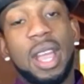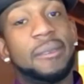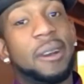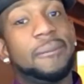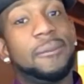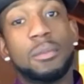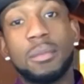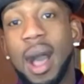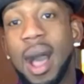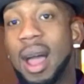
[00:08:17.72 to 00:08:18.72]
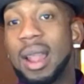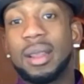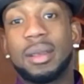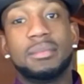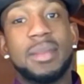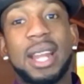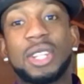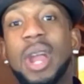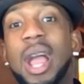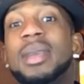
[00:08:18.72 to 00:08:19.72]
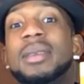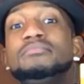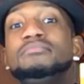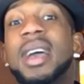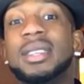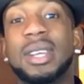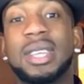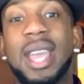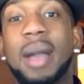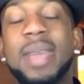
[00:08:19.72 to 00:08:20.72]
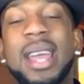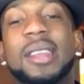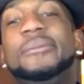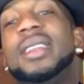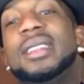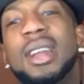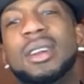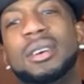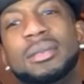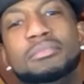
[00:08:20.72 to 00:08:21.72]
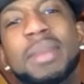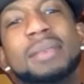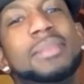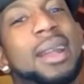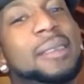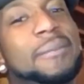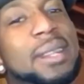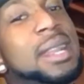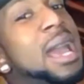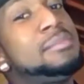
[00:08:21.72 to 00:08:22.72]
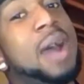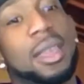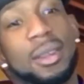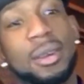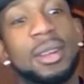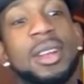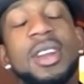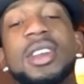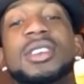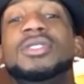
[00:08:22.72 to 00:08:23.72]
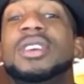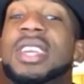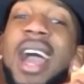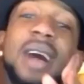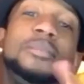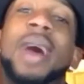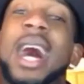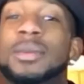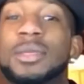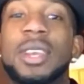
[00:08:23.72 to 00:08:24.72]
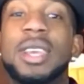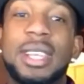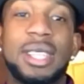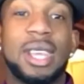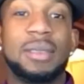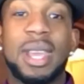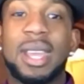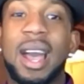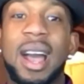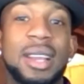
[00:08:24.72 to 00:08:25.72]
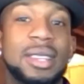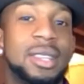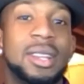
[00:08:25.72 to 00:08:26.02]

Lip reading: If I football, me I try to be best. You can't, me a defender now, big bad defender in the back, you know. You can't pass me so easy because